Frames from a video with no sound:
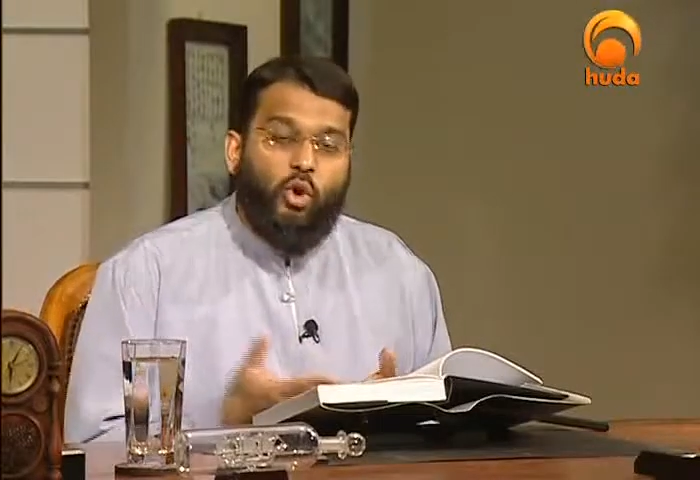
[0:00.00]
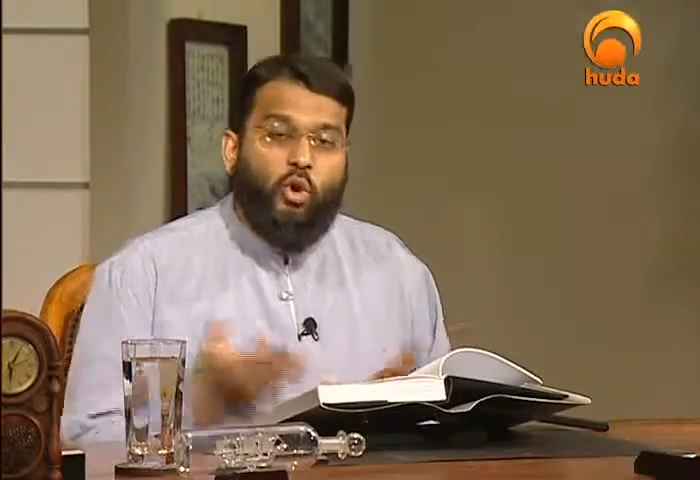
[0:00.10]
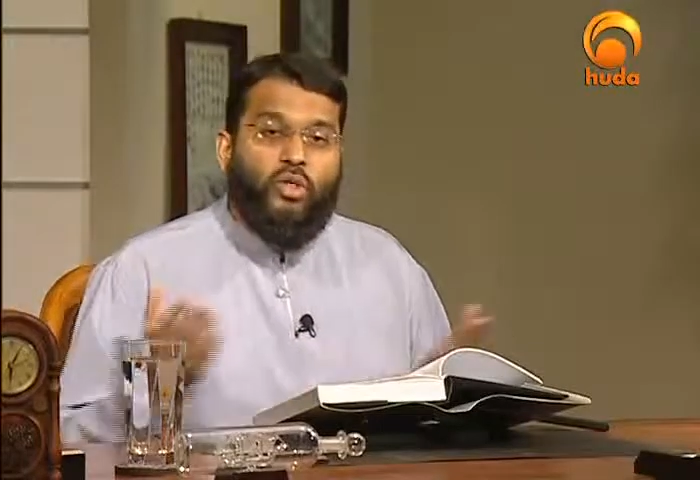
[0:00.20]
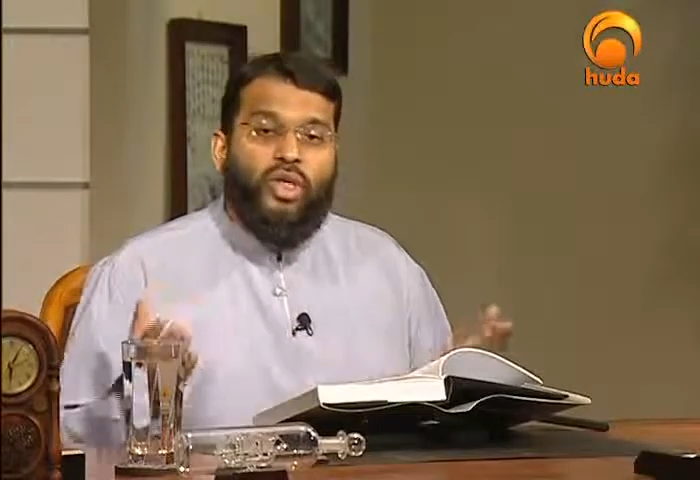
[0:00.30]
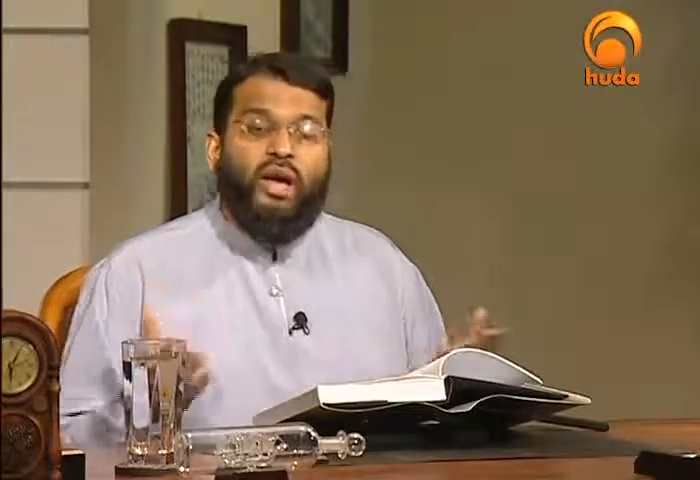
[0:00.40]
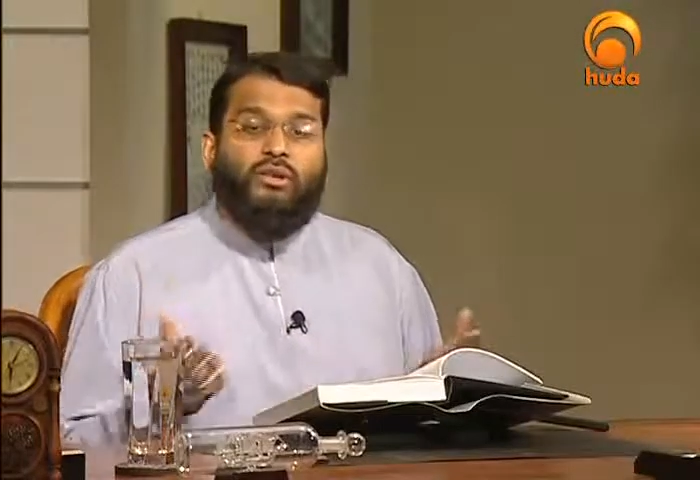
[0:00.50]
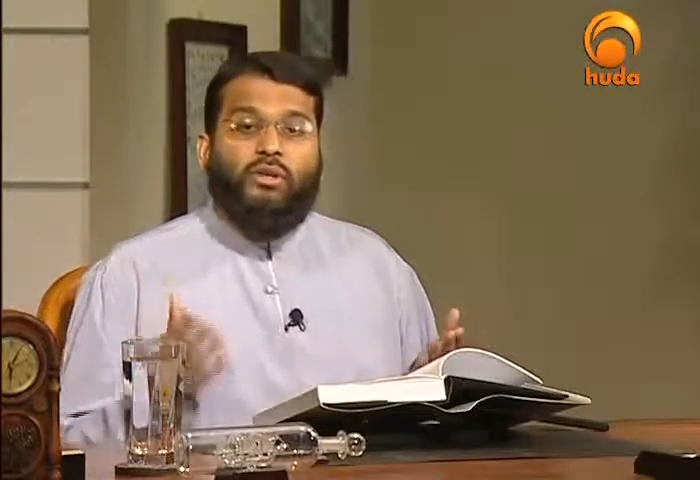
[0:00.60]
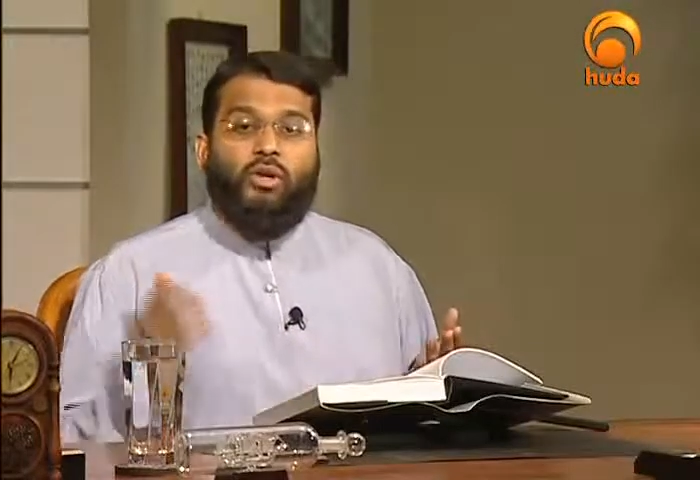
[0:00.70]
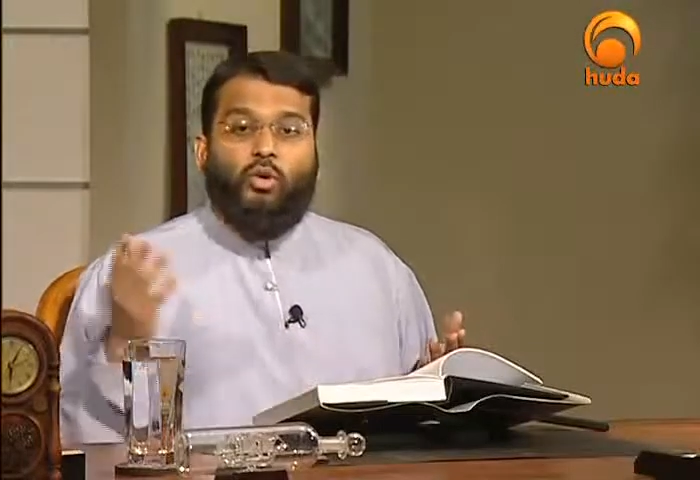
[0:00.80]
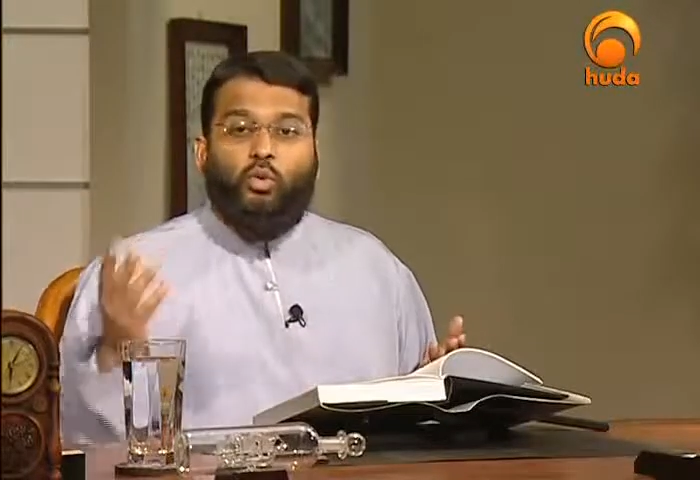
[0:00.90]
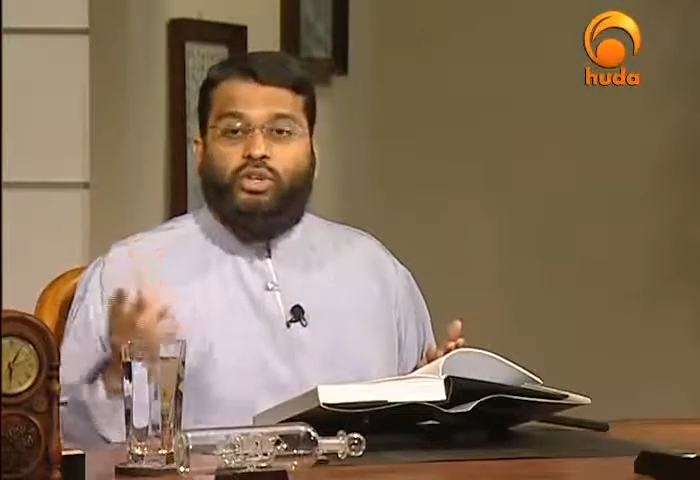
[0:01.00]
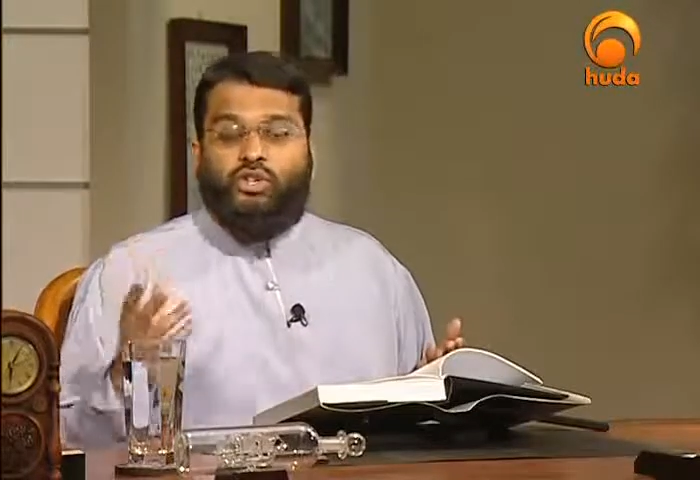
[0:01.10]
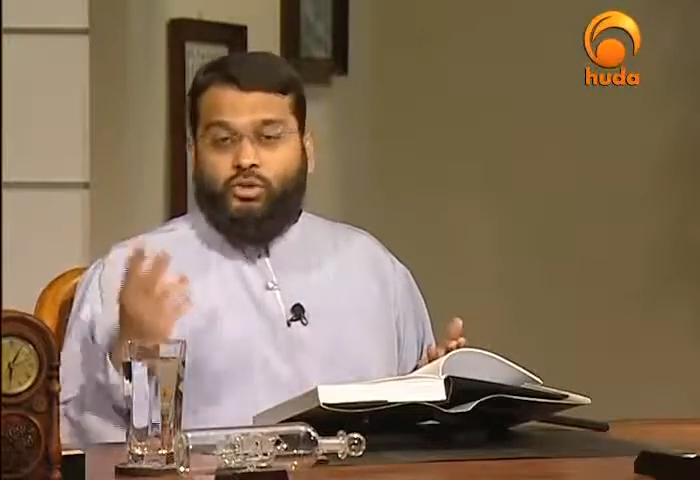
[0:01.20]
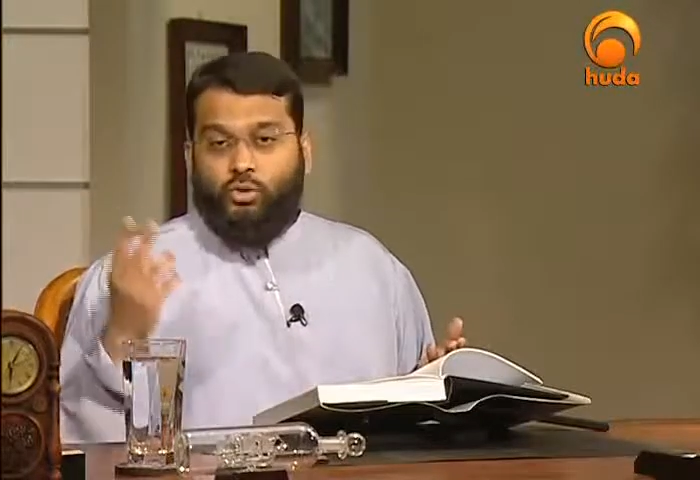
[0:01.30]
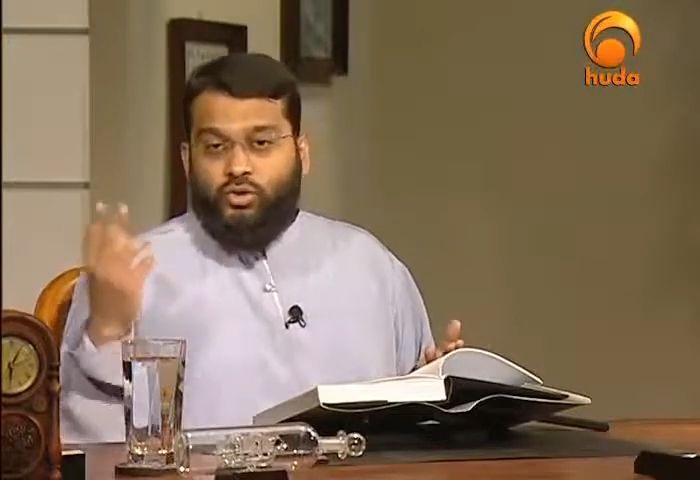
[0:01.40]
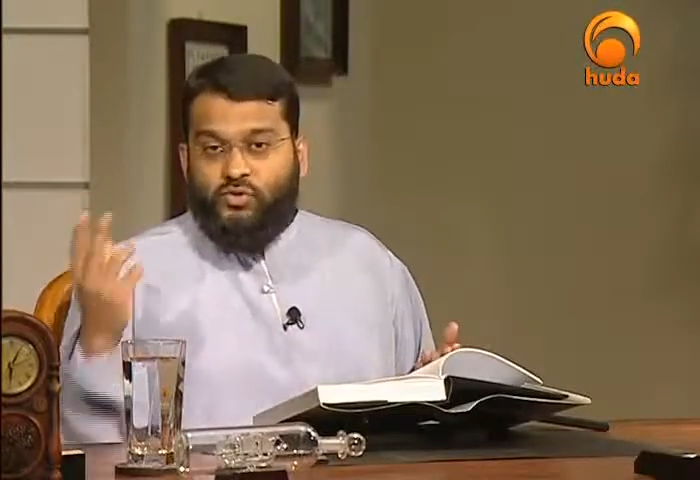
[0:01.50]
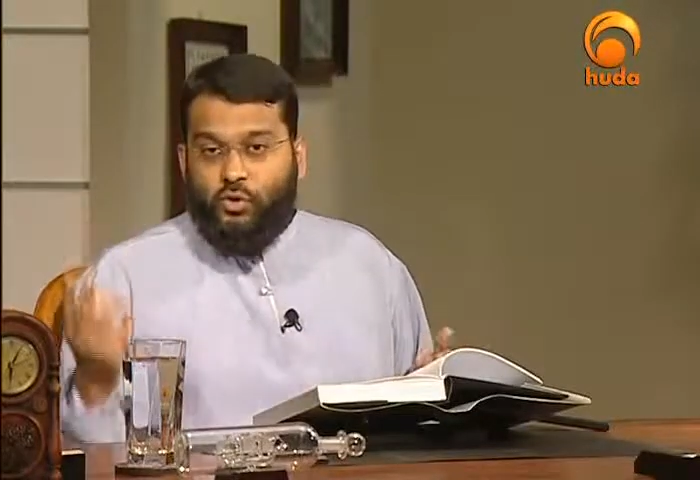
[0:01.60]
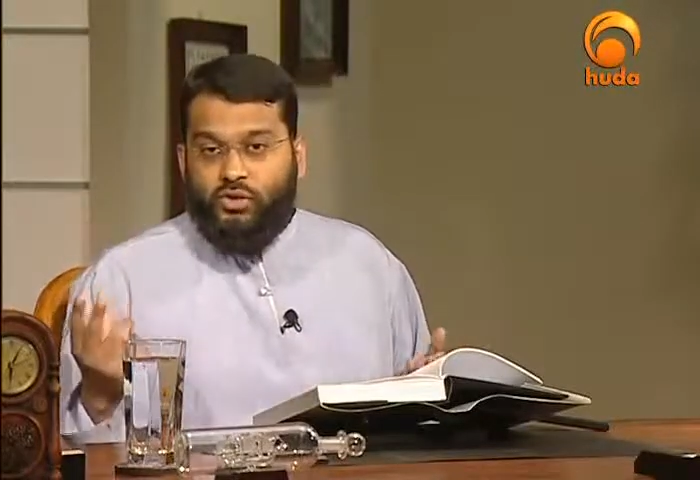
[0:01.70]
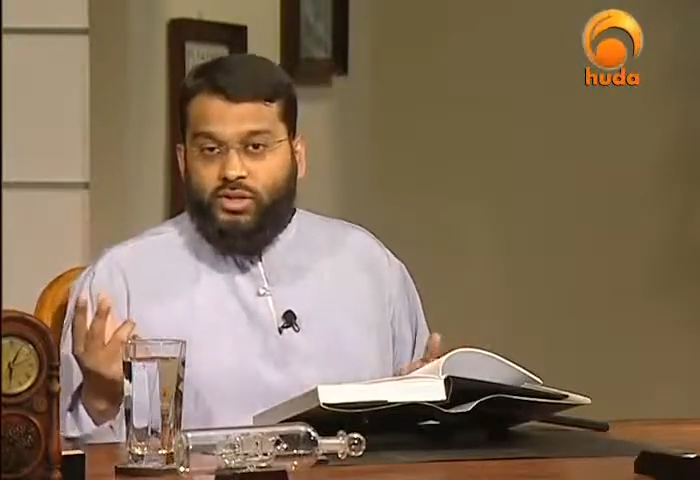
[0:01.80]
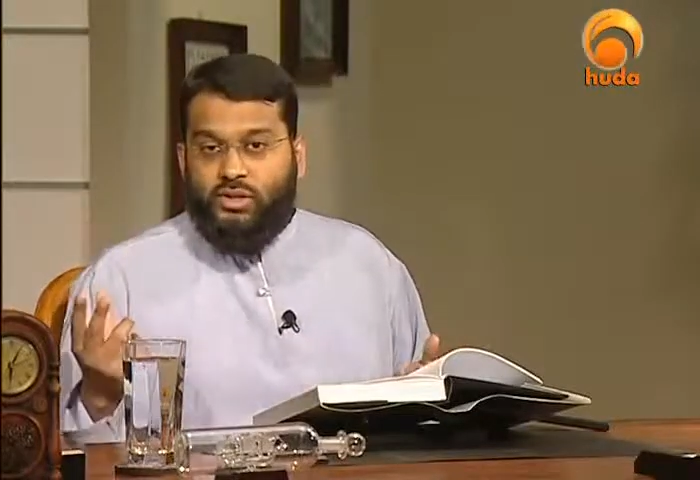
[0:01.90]
or that which whose
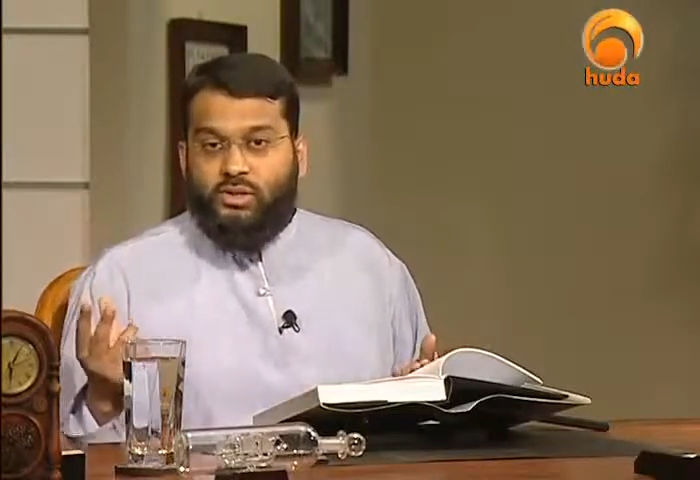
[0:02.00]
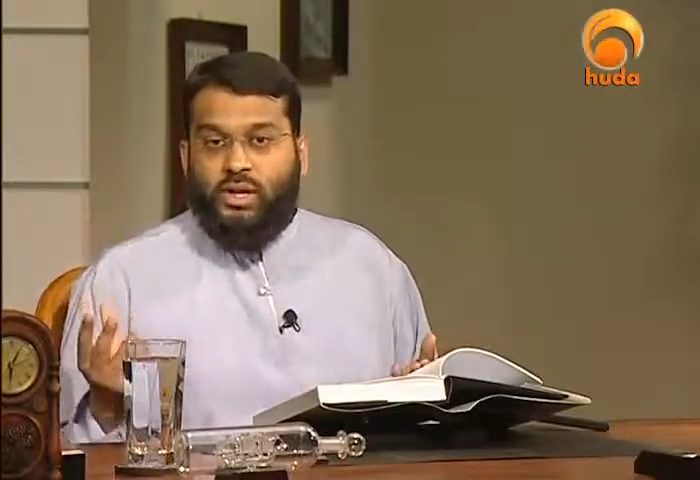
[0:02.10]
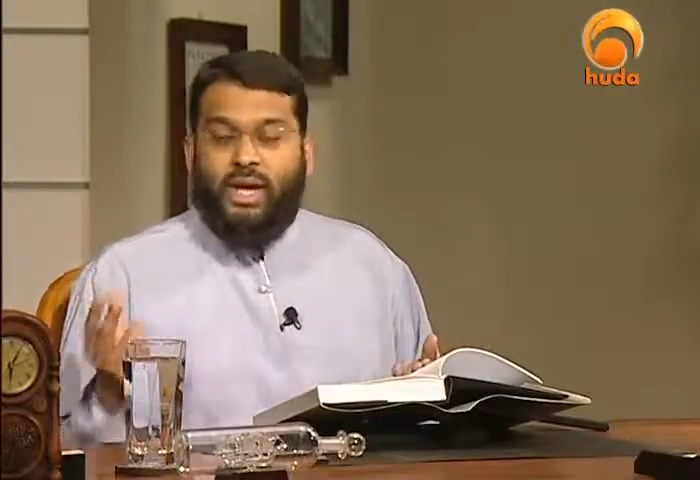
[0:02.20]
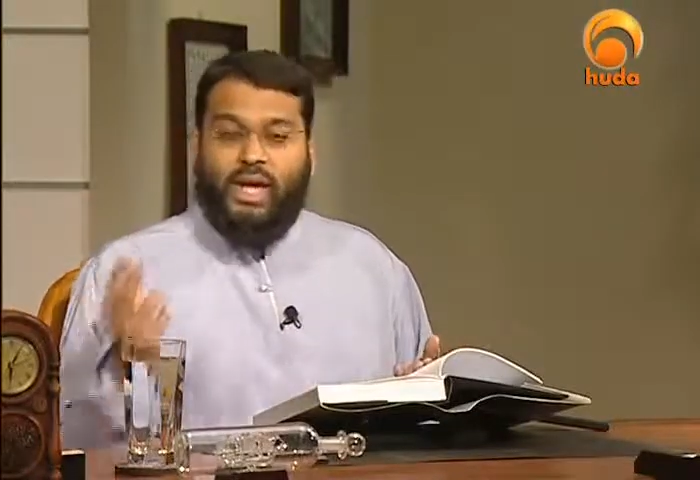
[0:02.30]
verses